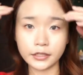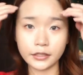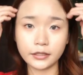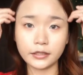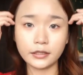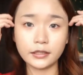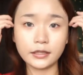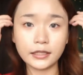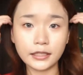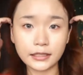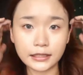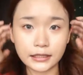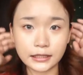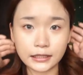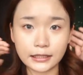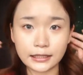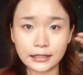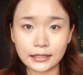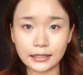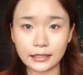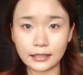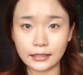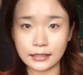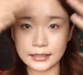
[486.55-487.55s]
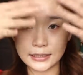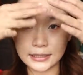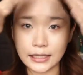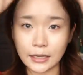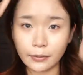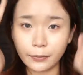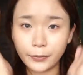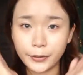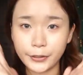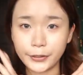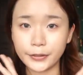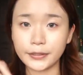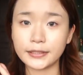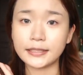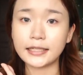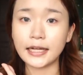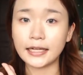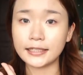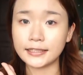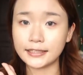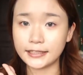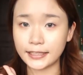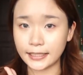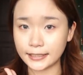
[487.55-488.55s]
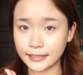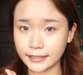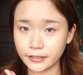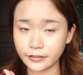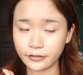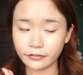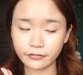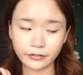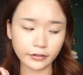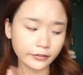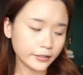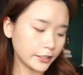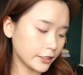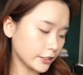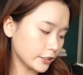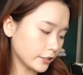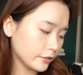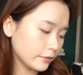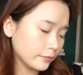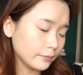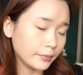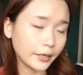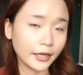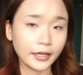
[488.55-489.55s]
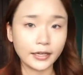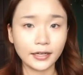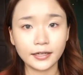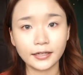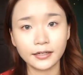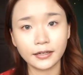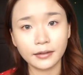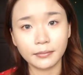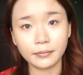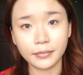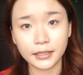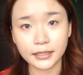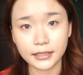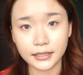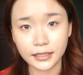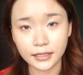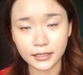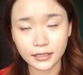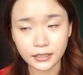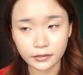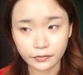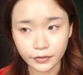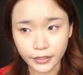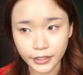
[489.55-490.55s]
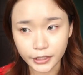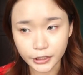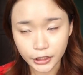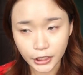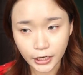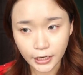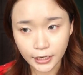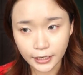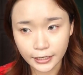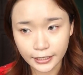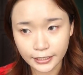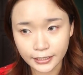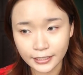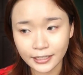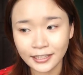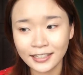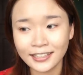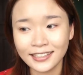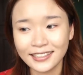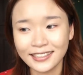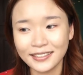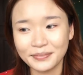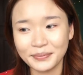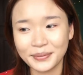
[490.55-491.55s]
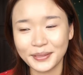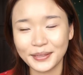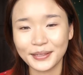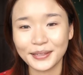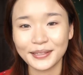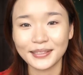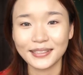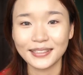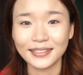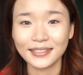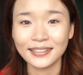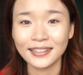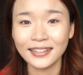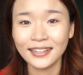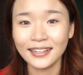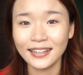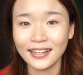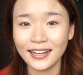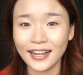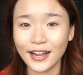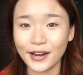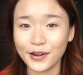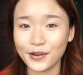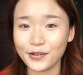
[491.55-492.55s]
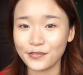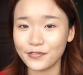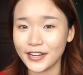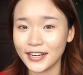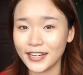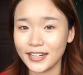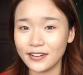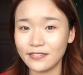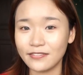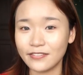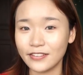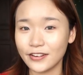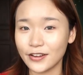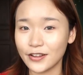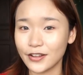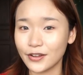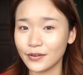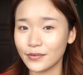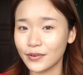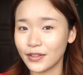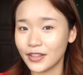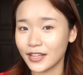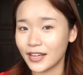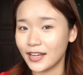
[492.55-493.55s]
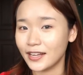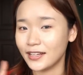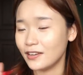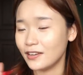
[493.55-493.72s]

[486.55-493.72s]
This is the step where you start setting your foundation, but my skin is very dry. I'm not gonna aggravate it further with any